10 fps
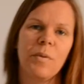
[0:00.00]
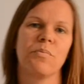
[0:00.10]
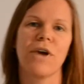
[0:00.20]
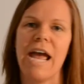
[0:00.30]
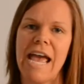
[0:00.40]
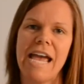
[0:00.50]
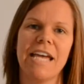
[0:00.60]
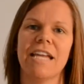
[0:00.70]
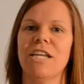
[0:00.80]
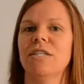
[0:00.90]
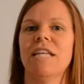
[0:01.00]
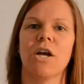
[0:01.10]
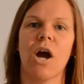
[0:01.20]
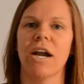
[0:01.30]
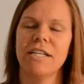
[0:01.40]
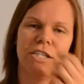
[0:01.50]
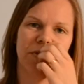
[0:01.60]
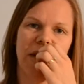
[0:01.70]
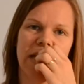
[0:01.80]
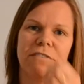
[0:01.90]
break and you sing Art
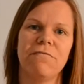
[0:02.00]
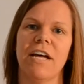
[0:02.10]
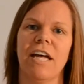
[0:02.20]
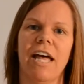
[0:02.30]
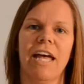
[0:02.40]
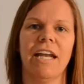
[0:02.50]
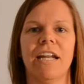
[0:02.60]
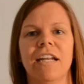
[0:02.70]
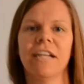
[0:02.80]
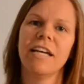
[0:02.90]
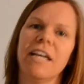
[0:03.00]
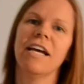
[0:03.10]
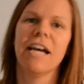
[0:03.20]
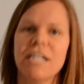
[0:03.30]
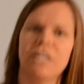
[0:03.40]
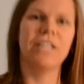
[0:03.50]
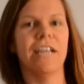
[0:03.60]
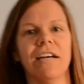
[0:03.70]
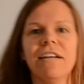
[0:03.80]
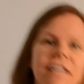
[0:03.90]
History is Fun and do
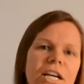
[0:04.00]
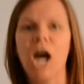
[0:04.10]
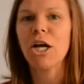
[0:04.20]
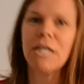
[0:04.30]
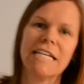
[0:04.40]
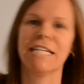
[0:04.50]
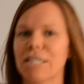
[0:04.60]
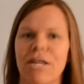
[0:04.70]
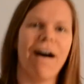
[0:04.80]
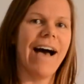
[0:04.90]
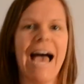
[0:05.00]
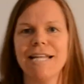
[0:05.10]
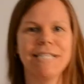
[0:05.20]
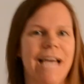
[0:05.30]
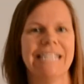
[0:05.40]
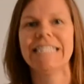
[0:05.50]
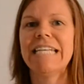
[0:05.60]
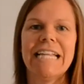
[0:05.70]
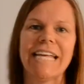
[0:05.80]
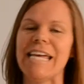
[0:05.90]
the Carlton a lot, and it's kind of
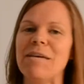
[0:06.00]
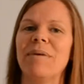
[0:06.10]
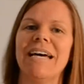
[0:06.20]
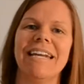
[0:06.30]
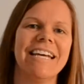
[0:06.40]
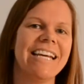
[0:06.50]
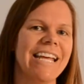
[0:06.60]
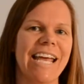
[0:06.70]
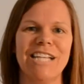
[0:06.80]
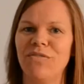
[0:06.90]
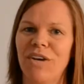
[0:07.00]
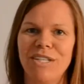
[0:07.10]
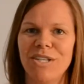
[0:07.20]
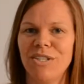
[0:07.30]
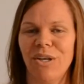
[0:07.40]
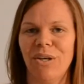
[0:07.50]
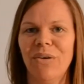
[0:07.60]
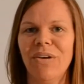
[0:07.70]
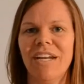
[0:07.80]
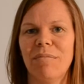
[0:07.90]
silly, but it's fun to
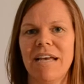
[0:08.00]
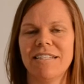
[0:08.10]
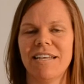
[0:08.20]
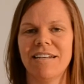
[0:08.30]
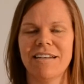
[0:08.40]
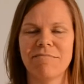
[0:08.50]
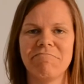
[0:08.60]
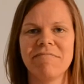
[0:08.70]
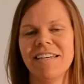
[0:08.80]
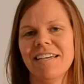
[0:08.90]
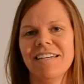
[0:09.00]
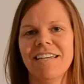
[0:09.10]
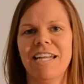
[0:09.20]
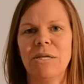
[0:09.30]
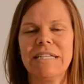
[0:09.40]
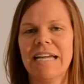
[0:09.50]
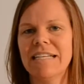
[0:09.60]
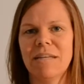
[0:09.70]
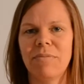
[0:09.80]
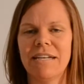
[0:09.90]
do, and it makes it, you know, just kind of
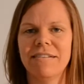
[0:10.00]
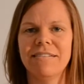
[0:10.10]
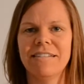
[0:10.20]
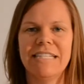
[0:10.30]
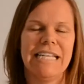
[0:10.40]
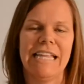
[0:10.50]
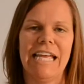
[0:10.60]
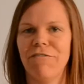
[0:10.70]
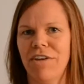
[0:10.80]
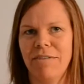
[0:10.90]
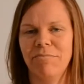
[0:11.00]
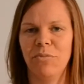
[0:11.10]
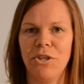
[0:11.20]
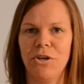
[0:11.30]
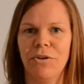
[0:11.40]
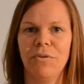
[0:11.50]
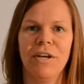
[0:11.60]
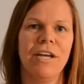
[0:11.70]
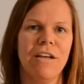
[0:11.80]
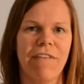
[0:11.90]
something silly and fun with your
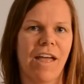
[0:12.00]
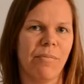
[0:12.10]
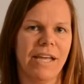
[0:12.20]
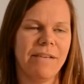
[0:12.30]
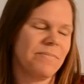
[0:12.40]
family.